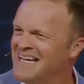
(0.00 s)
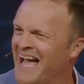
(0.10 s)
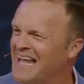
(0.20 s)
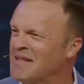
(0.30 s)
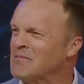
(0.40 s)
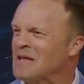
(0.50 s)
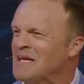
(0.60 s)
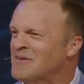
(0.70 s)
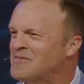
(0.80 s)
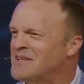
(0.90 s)
Had he
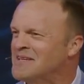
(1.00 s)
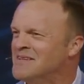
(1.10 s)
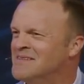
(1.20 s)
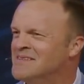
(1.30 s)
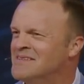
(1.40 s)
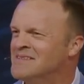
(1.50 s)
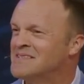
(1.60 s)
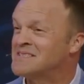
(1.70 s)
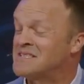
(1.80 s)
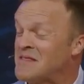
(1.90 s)
lived,
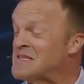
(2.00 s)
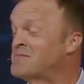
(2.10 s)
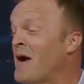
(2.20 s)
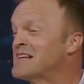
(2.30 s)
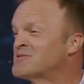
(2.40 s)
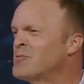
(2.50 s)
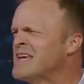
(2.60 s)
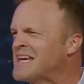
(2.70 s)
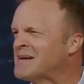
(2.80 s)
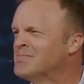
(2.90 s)
to this past
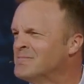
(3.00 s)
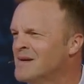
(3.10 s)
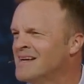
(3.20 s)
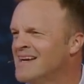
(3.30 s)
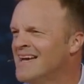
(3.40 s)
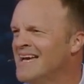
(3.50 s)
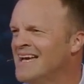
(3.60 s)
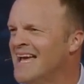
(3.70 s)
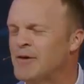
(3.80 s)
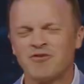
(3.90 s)
week,
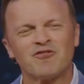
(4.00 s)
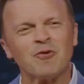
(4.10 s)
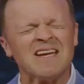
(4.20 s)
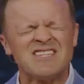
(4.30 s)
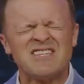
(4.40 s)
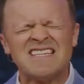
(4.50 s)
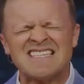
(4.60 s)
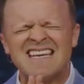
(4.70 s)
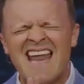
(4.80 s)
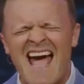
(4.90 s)
he would have reached
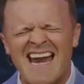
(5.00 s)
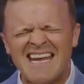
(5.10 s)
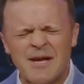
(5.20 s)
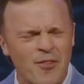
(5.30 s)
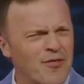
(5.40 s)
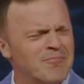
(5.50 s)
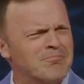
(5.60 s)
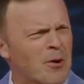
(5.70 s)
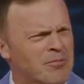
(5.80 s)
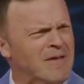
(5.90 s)
his 90th
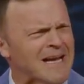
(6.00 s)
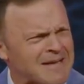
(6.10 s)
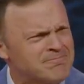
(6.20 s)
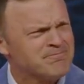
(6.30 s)
birthday.